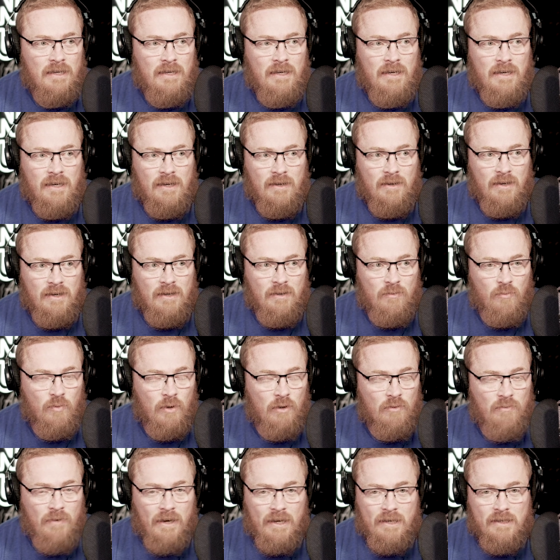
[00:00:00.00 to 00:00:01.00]
Uh,
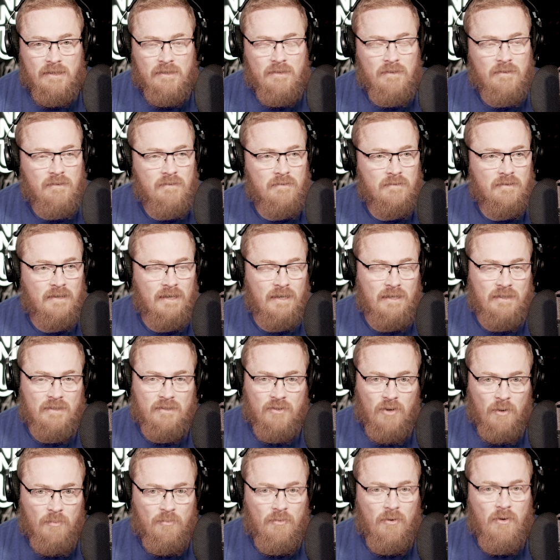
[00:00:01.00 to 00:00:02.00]
well-rounded, can
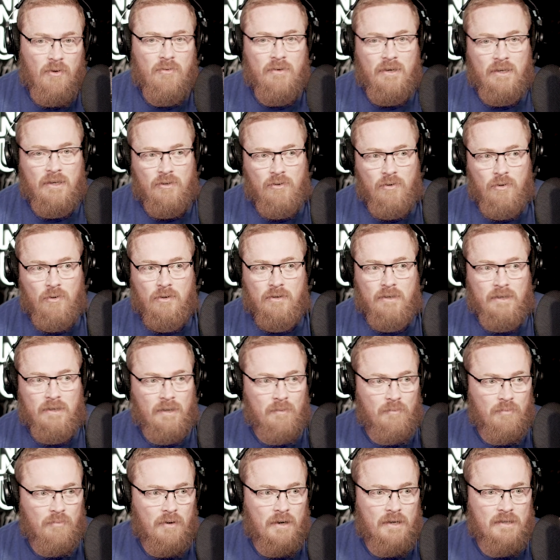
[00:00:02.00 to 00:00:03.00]
top roll, can hook,
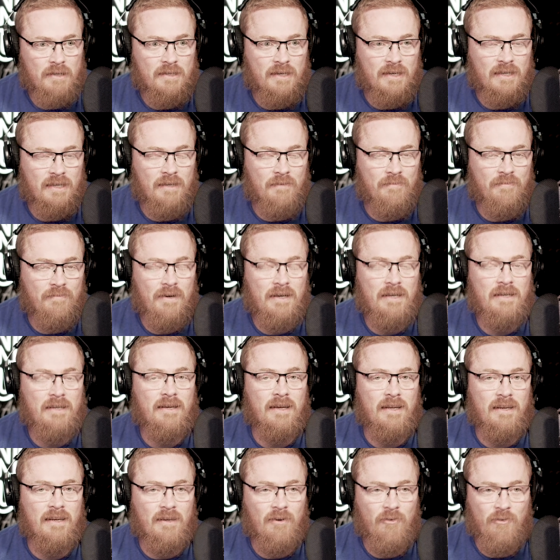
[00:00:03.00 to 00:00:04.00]
can press, can defend,
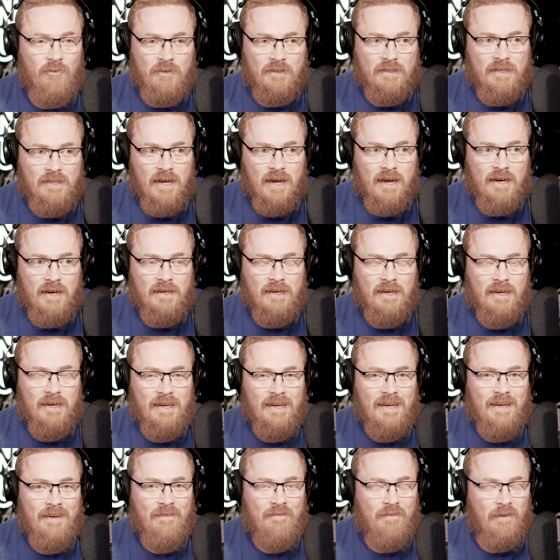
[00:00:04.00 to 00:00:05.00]
can go on attack.
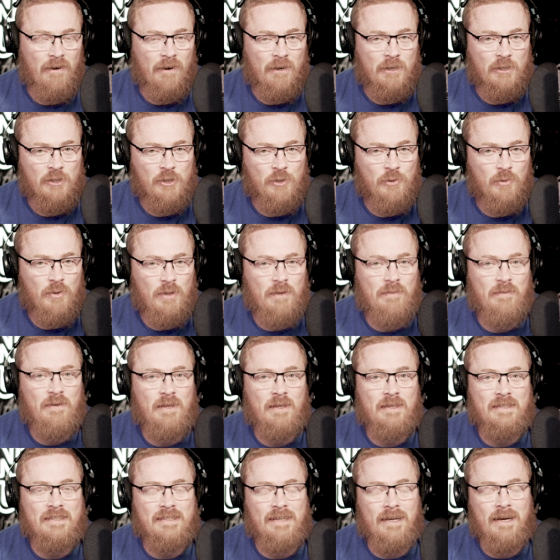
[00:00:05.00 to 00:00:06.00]
Very intuitive in
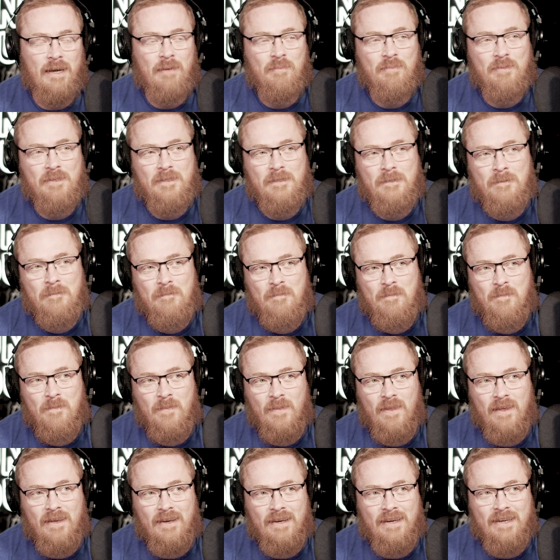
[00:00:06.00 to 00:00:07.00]
the setups.
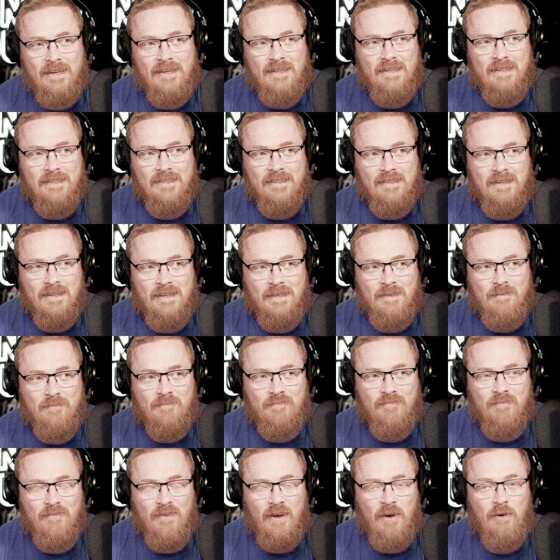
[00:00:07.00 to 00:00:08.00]
He's
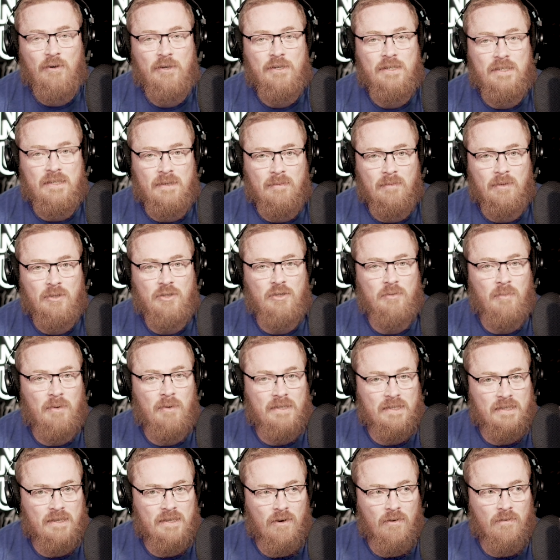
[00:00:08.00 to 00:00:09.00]
um, very similar to
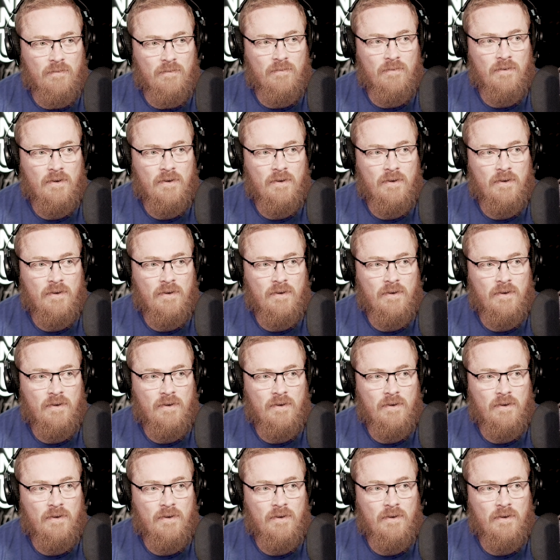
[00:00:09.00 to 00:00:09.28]
myself